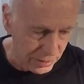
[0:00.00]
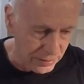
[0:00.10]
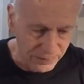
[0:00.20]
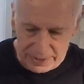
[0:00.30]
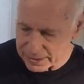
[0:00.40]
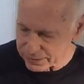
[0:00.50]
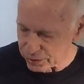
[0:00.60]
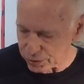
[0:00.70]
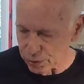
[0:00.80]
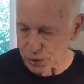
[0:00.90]
If I had to
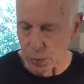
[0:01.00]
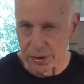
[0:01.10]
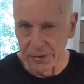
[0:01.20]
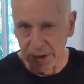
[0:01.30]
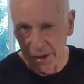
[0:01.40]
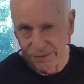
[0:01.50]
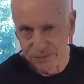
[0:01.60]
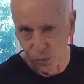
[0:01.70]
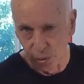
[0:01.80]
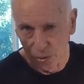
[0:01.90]
choose one knife
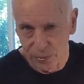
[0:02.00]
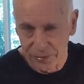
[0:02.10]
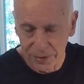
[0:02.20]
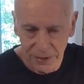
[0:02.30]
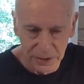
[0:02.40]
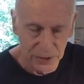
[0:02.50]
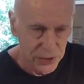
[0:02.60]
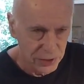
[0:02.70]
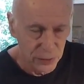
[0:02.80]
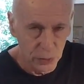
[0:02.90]
to work with in the
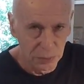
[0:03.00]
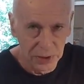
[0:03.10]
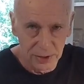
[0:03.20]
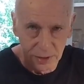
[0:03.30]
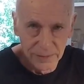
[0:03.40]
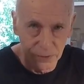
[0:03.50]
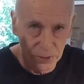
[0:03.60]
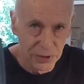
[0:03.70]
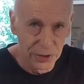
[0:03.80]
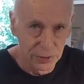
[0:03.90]
kitchen, it would be a cleaver.
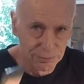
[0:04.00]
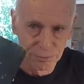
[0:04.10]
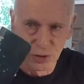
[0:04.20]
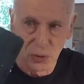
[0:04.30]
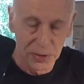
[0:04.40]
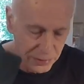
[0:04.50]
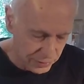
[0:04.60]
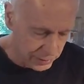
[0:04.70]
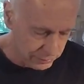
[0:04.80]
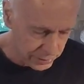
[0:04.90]
You could do
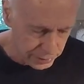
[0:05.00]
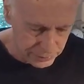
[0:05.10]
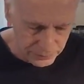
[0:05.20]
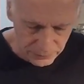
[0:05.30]
anything with it.